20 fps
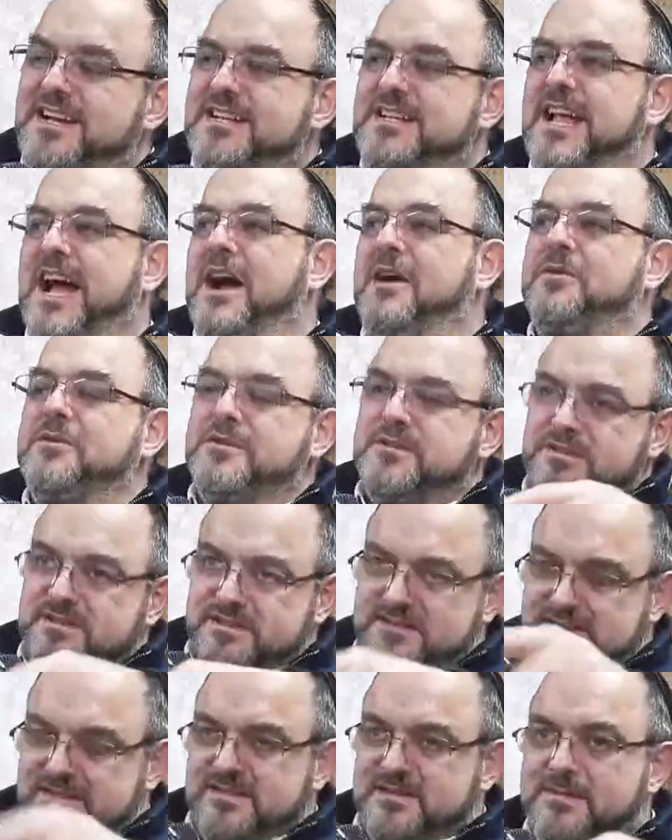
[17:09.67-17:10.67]
Now,
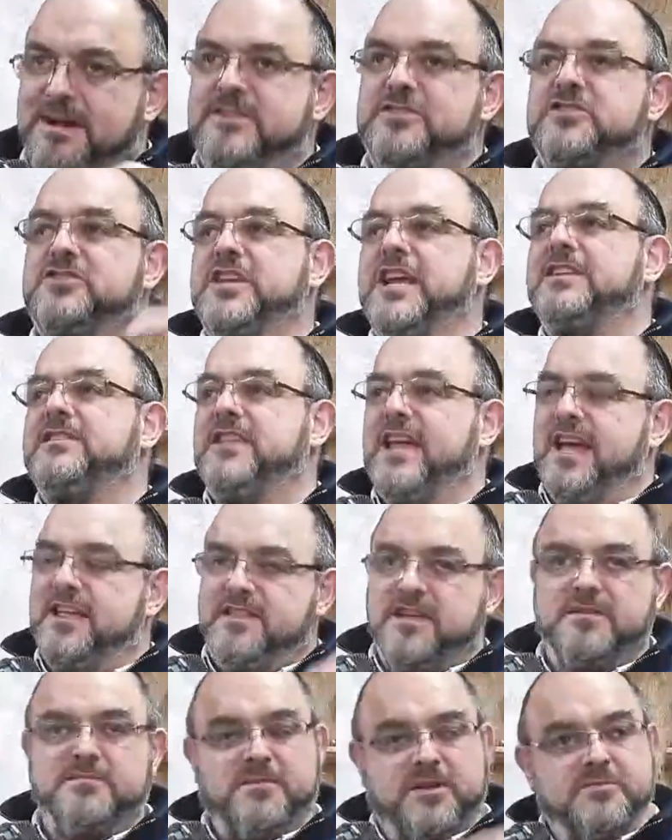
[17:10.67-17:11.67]
the Medrash says there
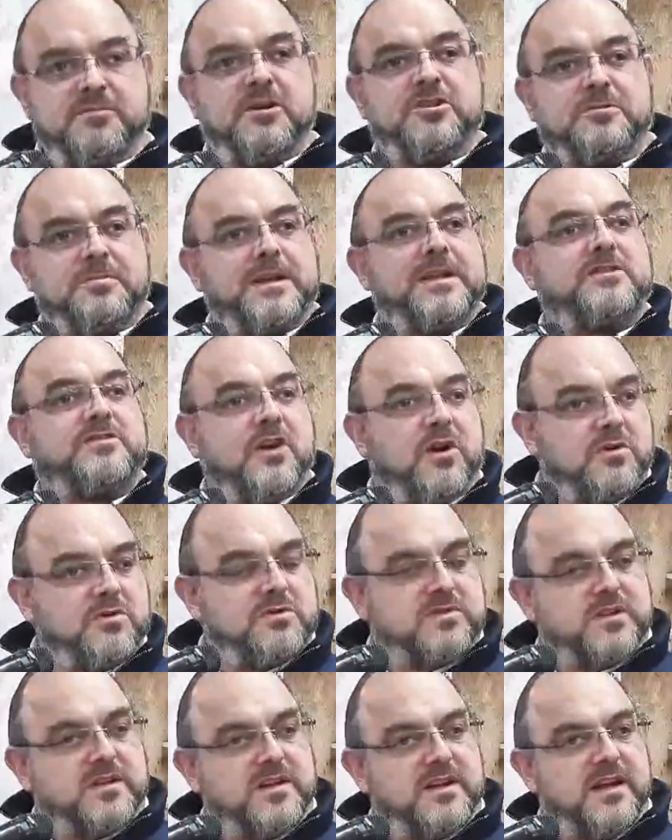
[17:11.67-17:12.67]
that Moshe Rabbeinu
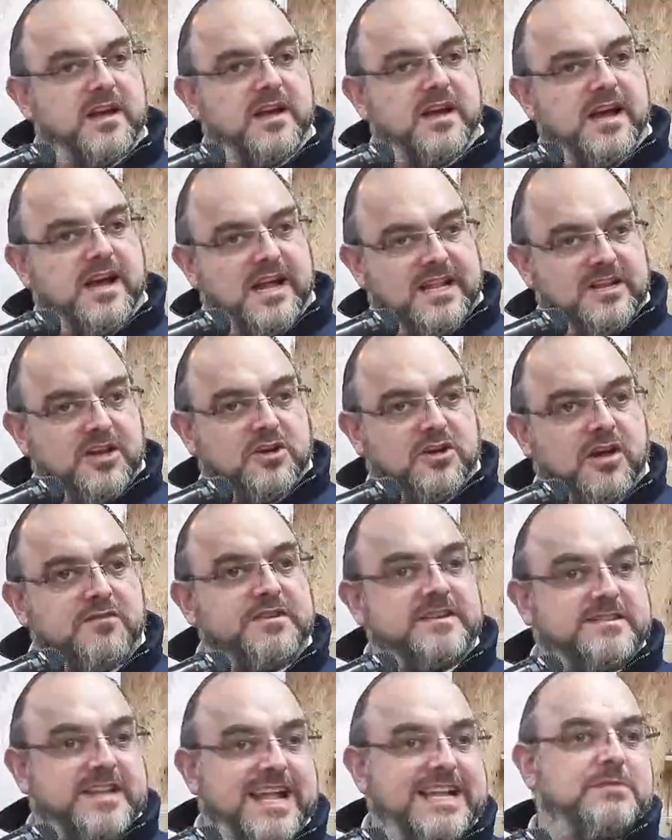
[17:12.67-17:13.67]
told Eliyahu
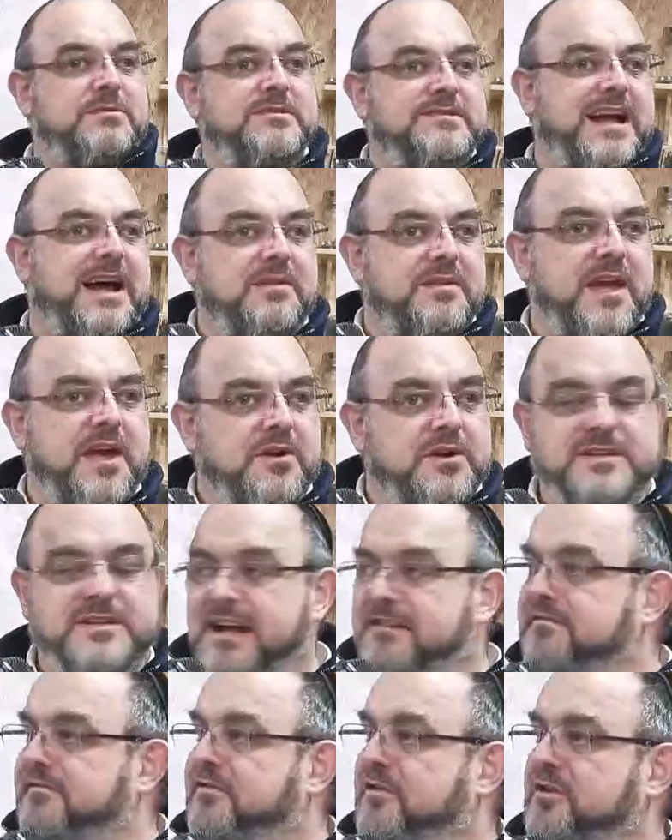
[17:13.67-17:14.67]
Novi, is there anyone down there who
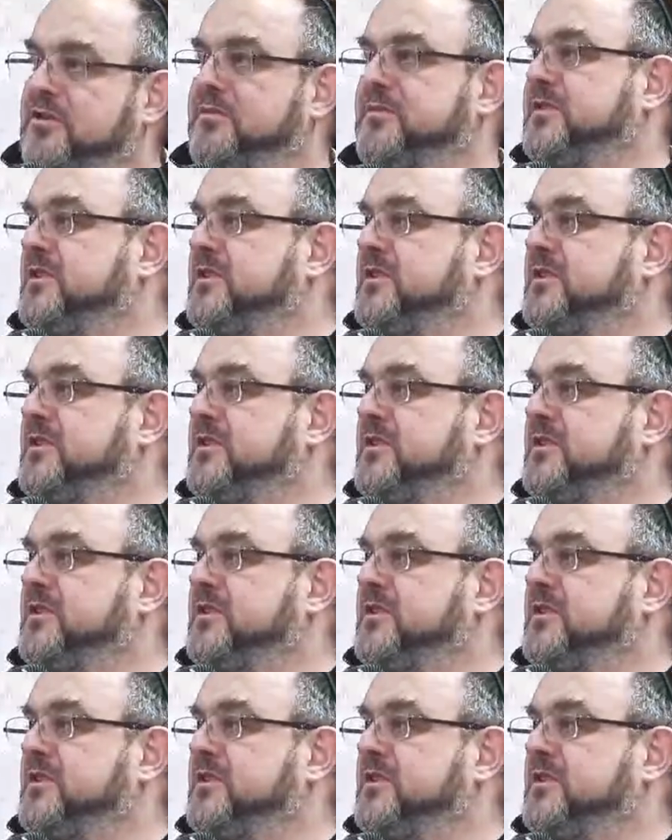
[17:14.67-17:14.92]
can daven for them?